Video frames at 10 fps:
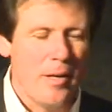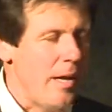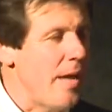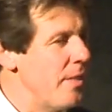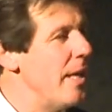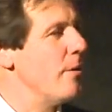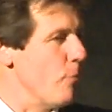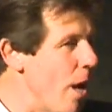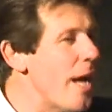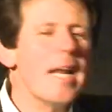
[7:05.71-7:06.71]
And then
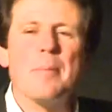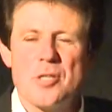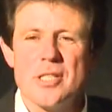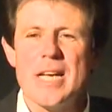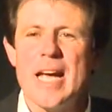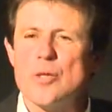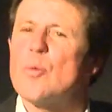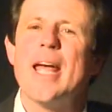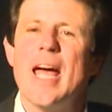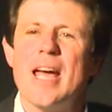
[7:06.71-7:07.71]
right up to date,
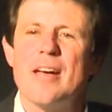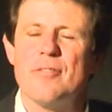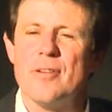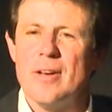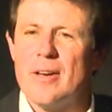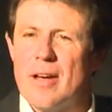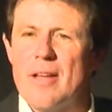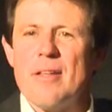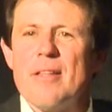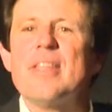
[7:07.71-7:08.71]
we have
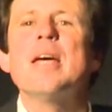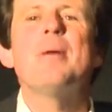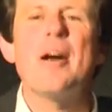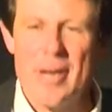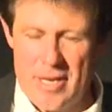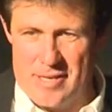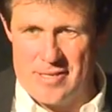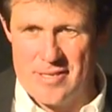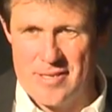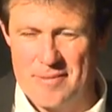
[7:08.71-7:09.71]
the
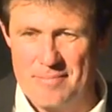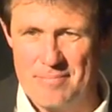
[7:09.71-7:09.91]
Americans,